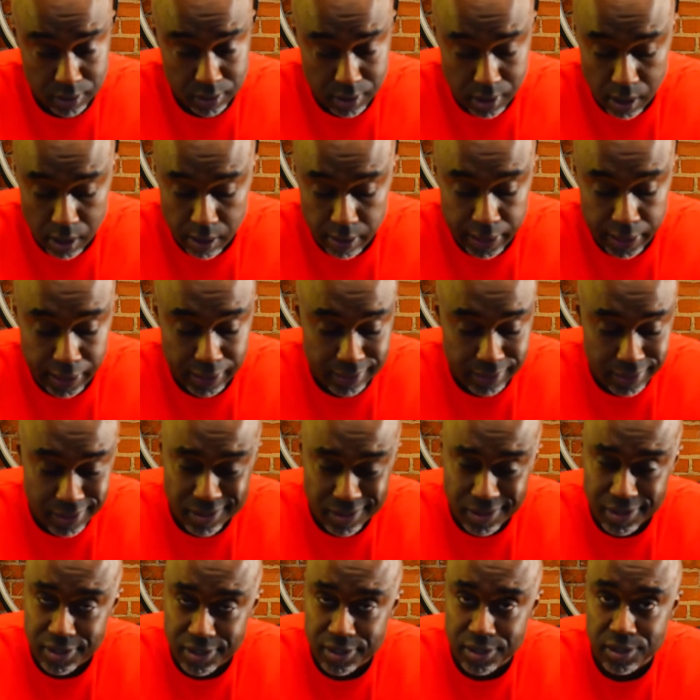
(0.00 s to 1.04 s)
All right, this
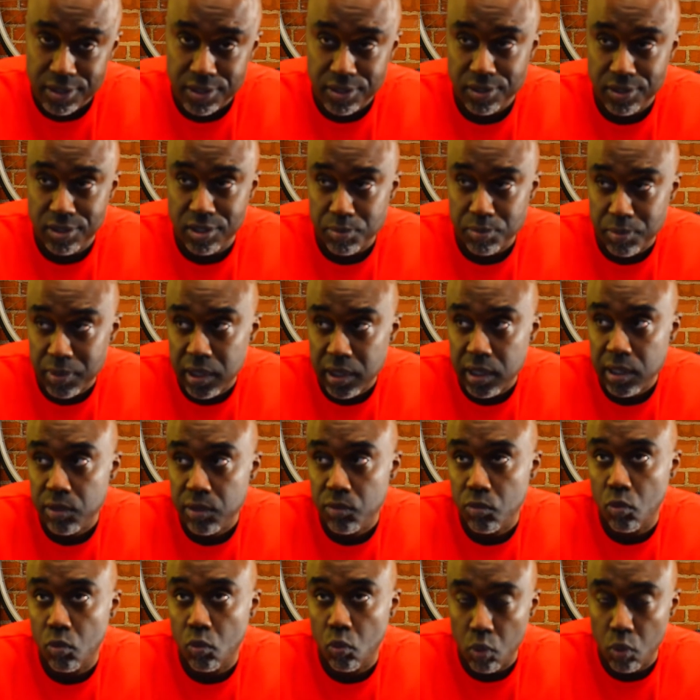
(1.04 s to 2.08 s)
is, to me,
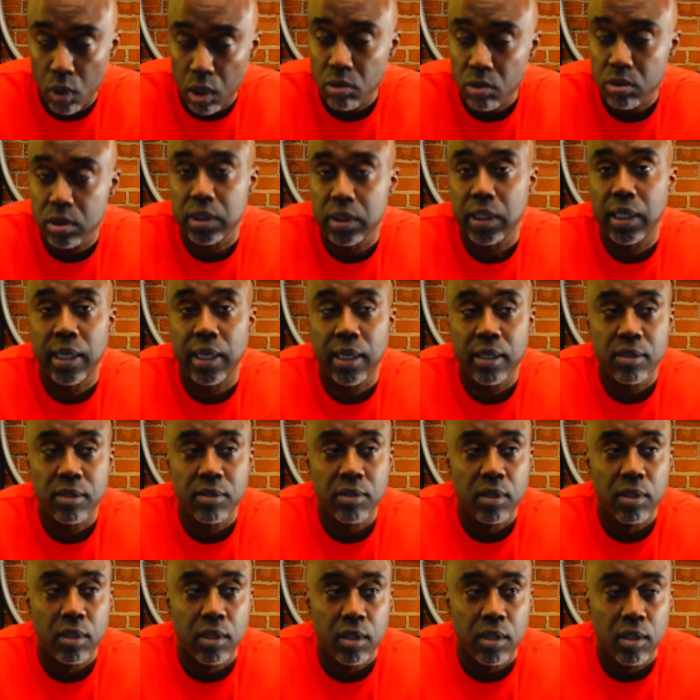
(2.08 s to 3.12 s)
well done
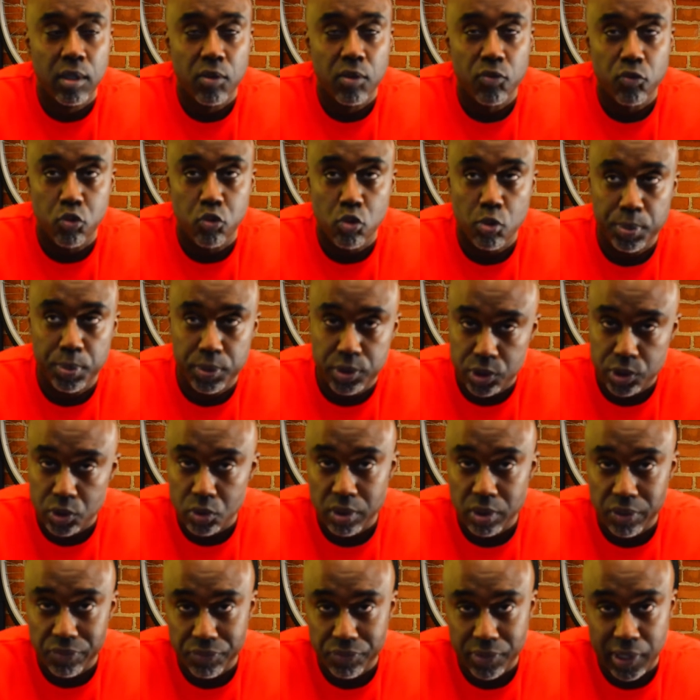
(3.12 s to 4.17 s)
for
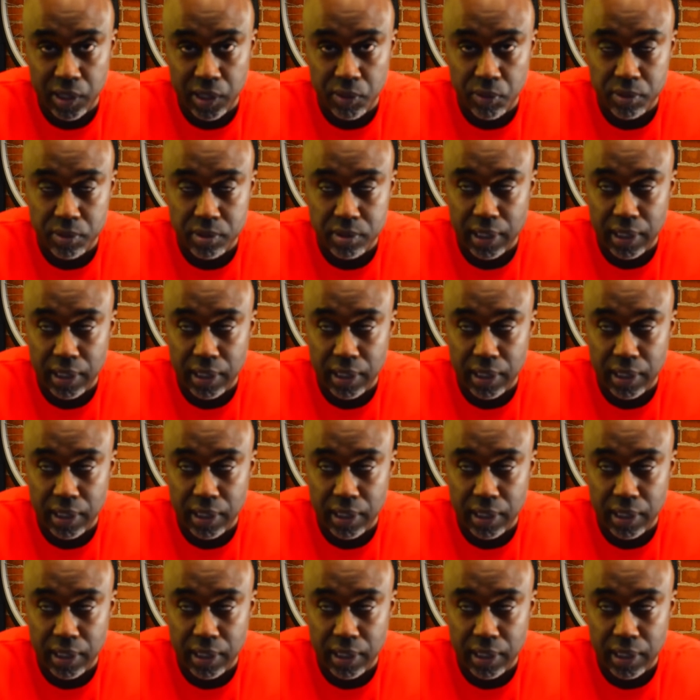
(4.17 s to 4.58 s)
patchouli fragrance.